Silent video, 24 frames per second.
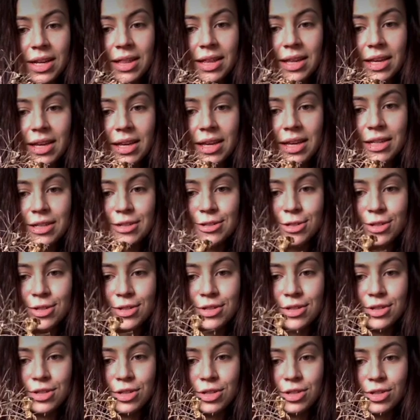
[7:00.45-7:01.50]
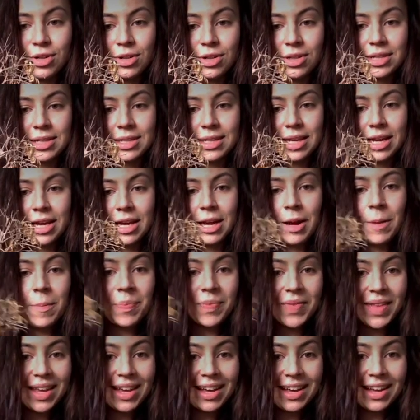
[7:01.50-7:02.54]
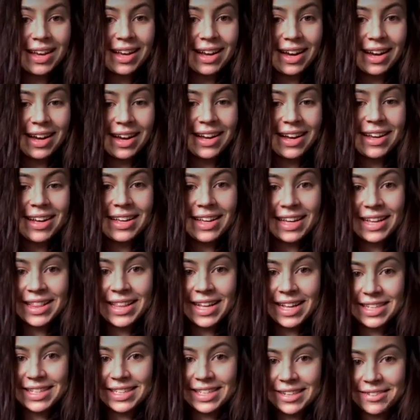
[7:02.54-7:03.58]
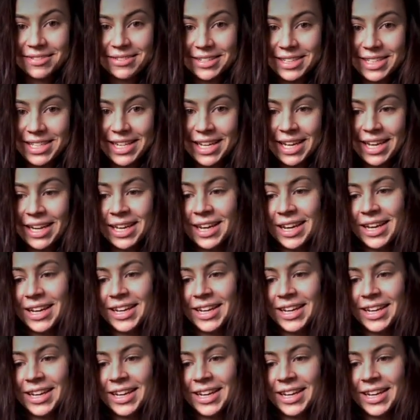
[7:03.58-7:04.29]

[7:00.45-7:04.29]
I think he's just as shocked as I am. Uh, and that's it for today.